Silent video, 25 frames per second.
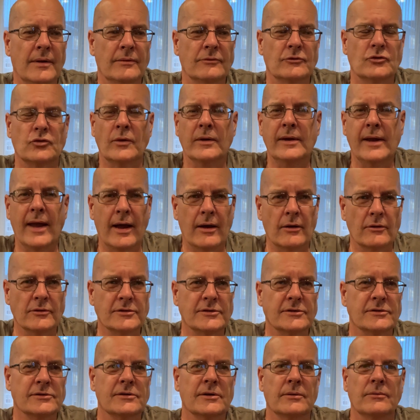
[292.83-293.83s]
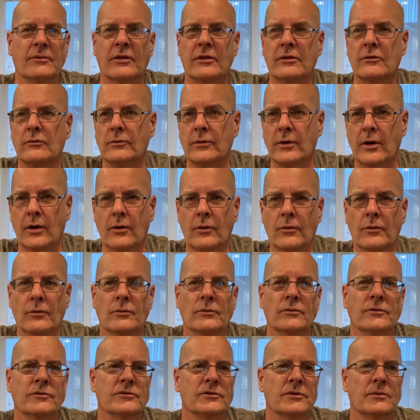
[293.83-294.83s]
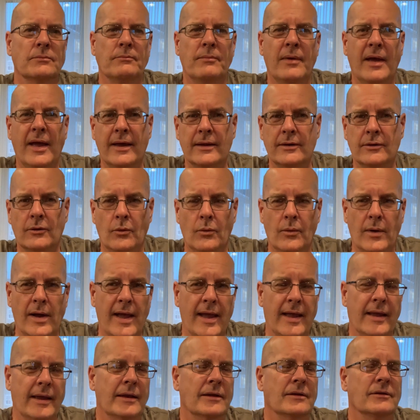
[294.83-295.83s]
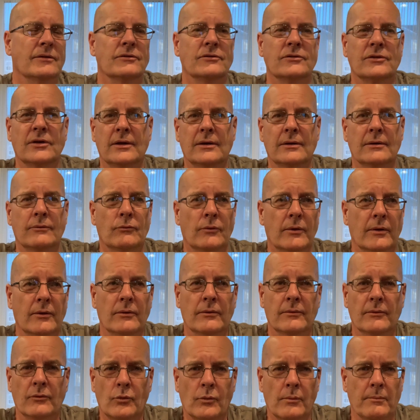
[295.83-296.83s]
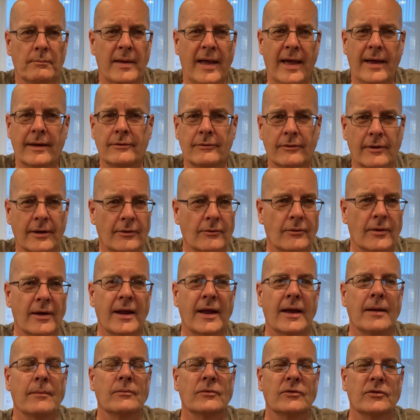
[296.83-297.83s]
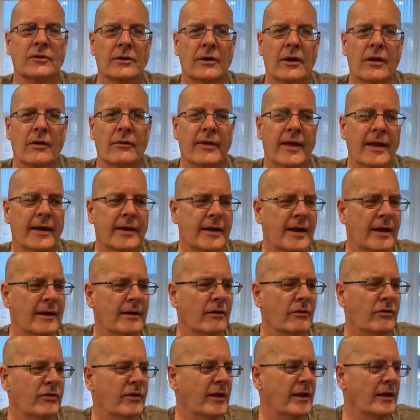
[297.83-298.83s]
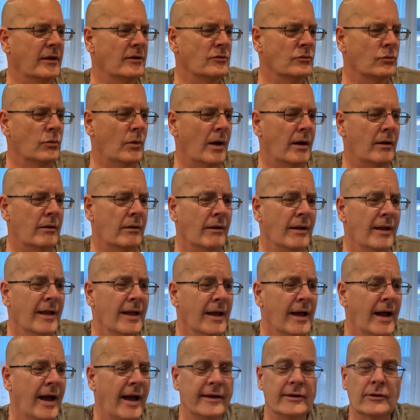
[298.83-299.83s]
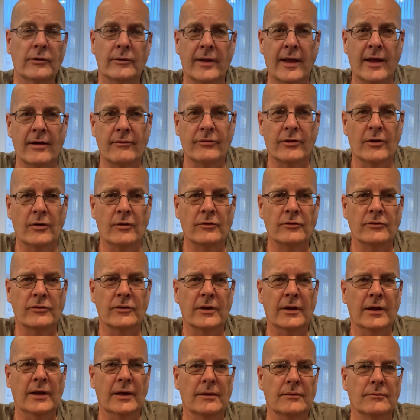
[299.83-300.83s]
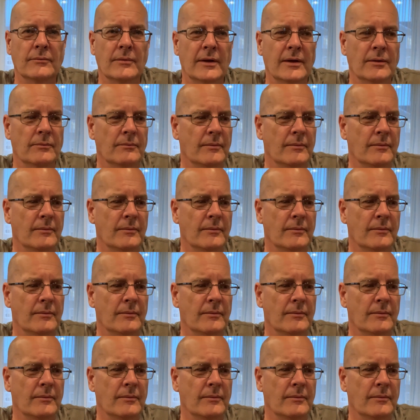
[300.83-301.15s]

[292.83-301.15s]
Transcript: tree houses and thrones and battle wagons and battering rams and all that kind of thing as well. I don't have those in